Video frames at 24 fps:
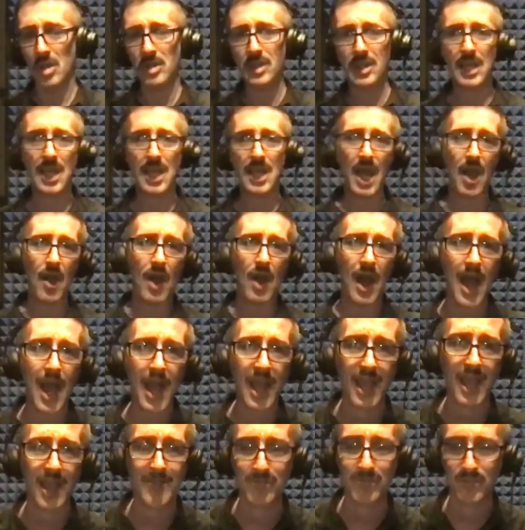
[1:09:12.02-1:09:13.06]
Look at how
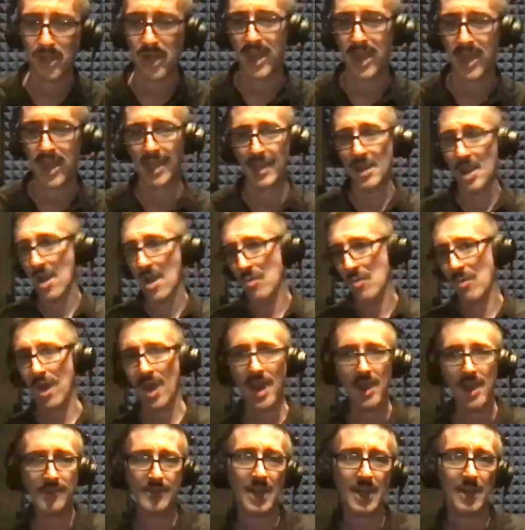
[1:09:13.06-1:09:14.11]
high I'm playing.
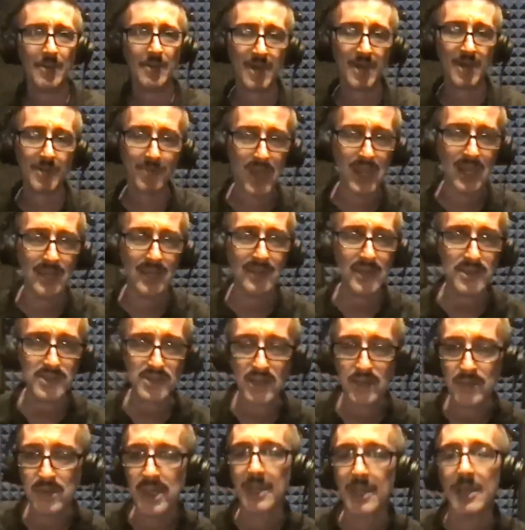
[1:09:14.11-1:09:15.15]
Why isn't anybody paying
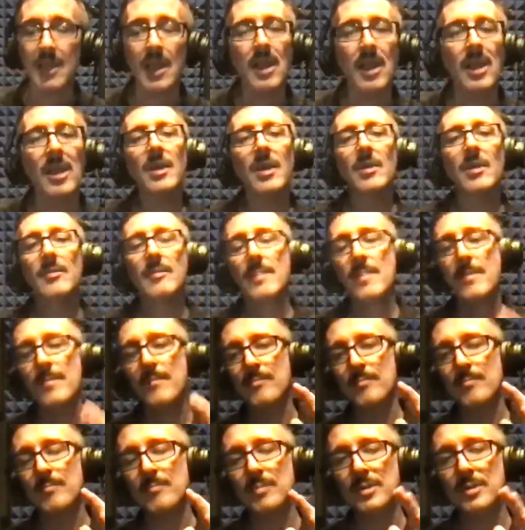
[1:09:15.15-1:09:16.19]
attention to me?
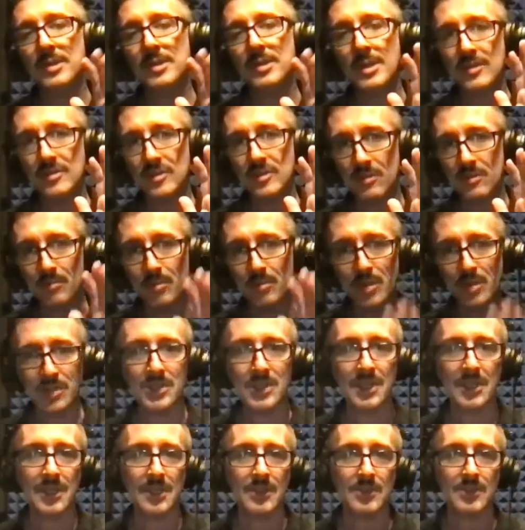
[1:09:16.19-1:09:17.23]
Because you're
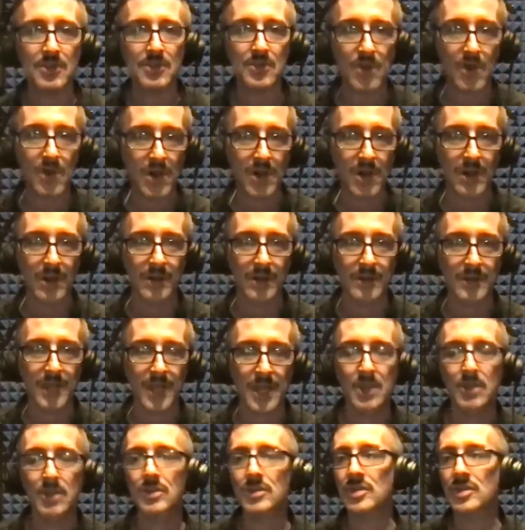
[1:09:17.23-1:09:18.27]
pushing it too hard
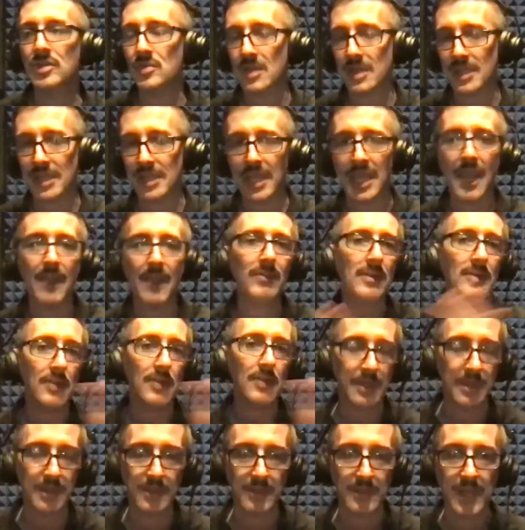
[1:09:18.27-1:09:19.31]
and you're doing
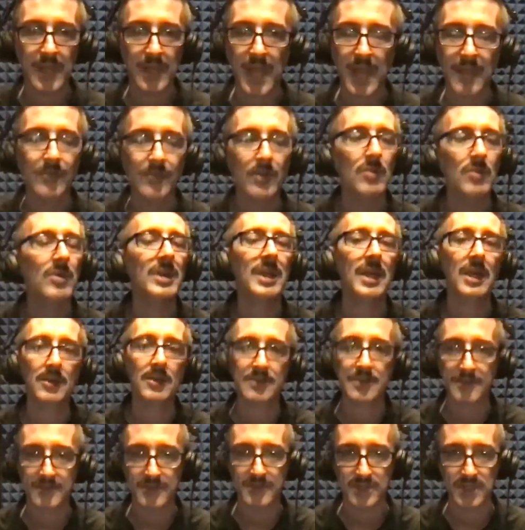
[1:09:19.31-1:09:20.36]
everything that everyone
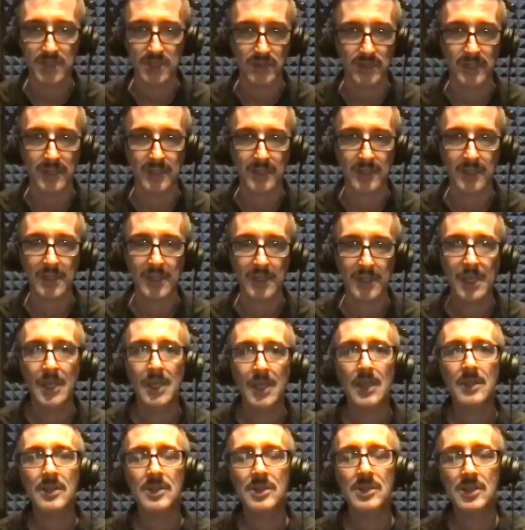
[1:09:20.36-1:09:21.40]
else is doing.
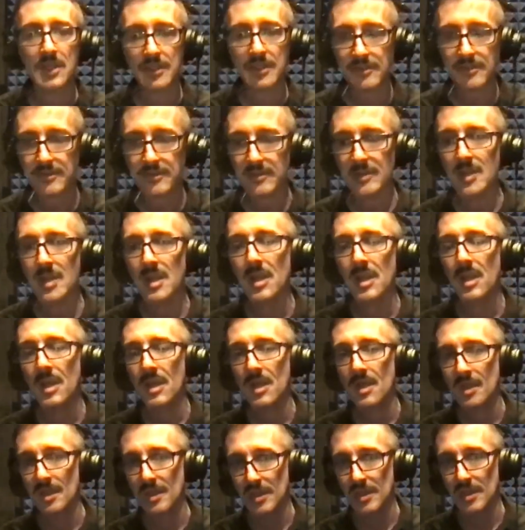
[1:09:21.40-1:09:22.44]
Just
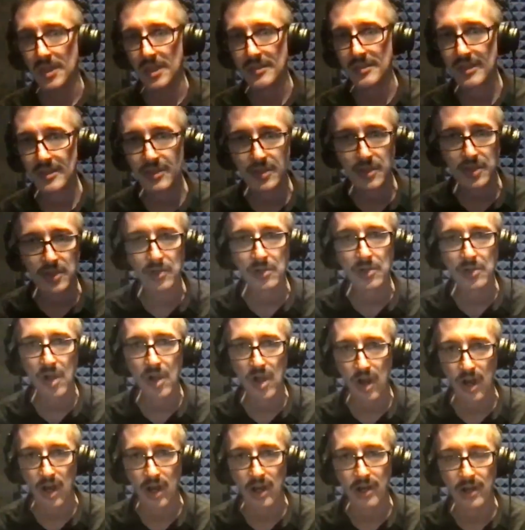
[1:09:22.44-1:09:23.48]
listen to your
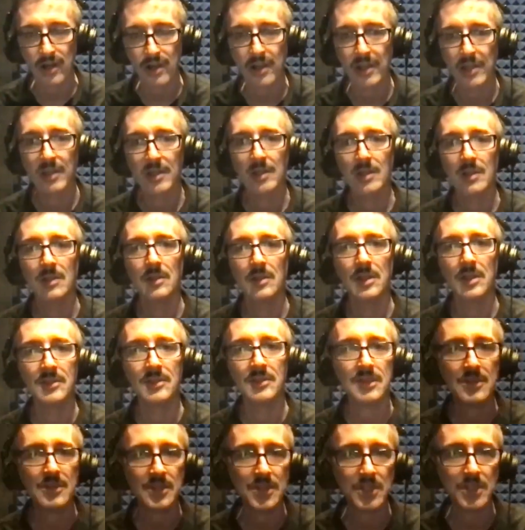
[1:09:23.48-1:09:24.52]
heart.
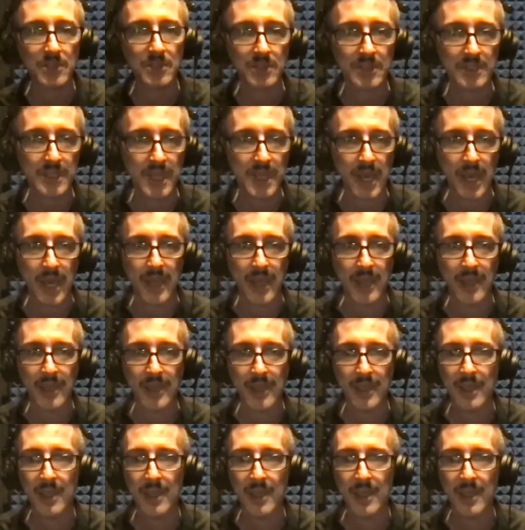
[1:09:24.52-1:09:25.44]
Listen to your gut